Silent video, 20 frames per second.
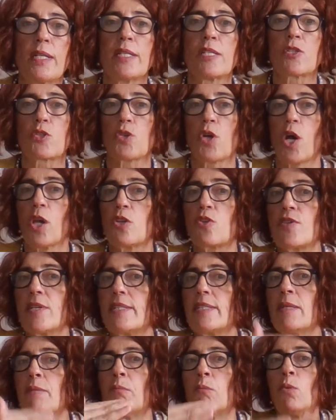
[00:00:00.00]
is
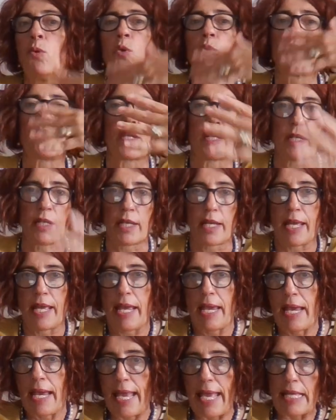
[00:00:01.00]
already moving,
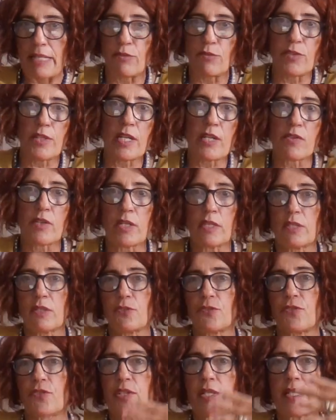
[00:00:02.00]
and we
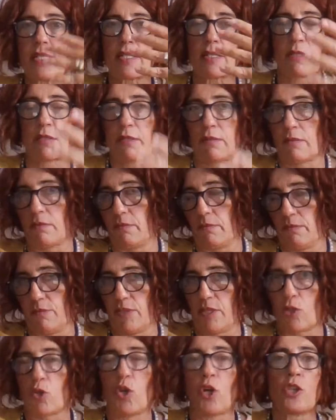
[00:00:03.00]

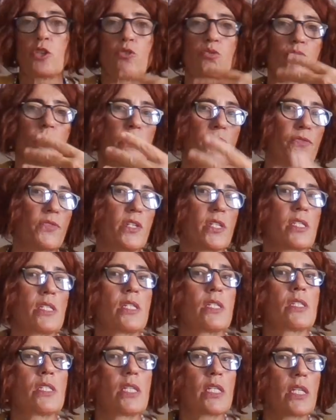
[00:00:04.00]
are going through the first
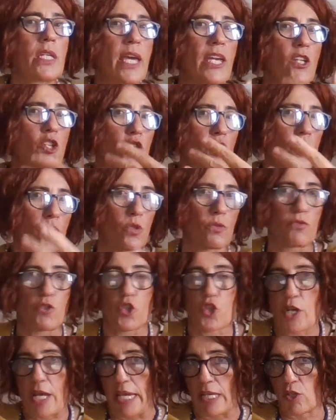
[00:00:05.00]
indications of
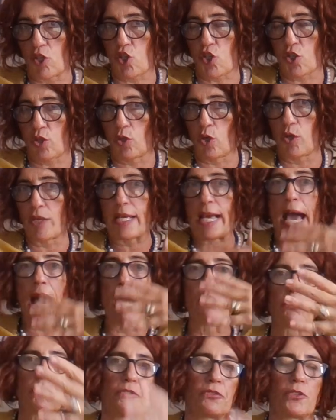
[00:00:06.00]
change, going
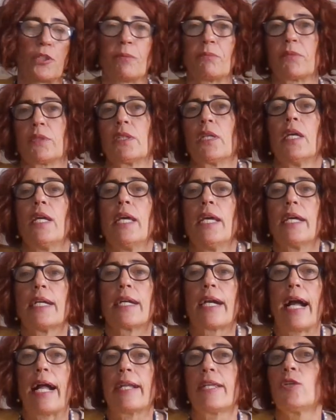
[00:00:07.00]
out from the
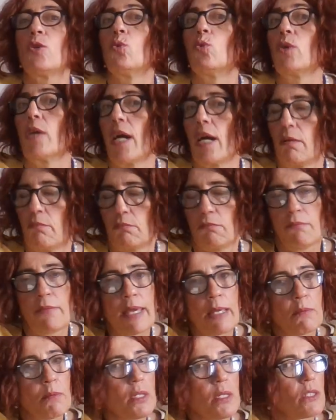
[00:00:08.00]
Kali Yuga.
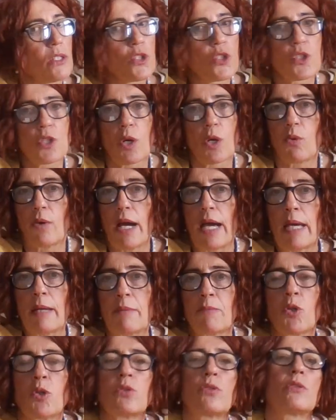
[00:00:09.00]
Maybe it is so.
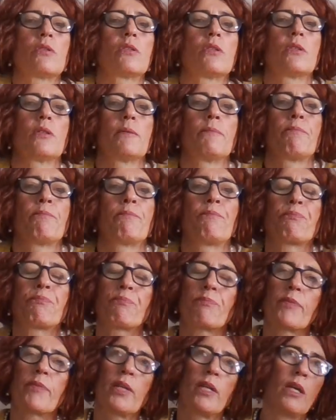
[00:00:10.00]
I'm not
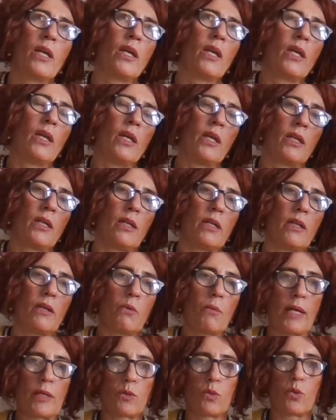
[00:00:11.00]

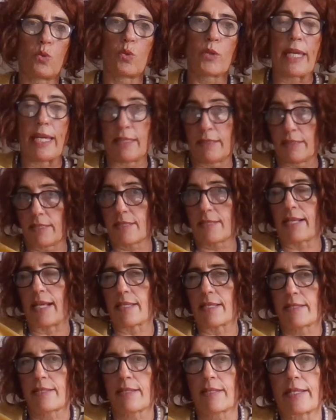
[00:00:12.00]
one who can
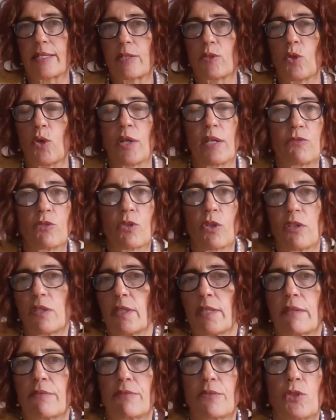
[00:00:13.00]
discuss this. I don't have
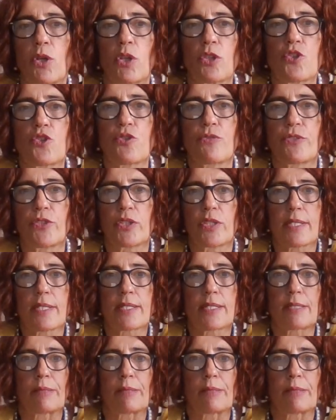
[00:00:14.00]
enough knowledge for this.